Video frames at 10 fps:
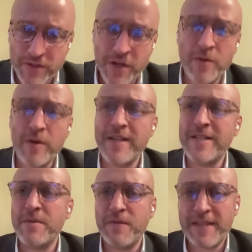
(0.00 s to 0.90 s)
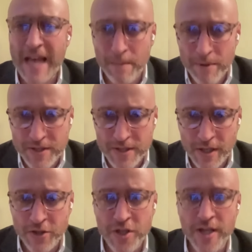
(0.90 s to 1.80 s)
So in terms of campus
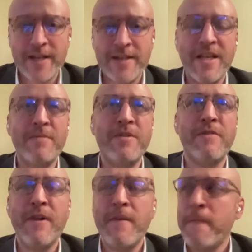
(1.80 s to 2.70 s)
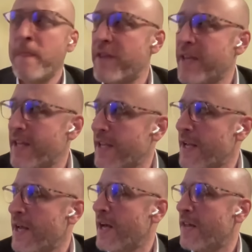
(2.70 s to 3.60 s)
culture, in terms of the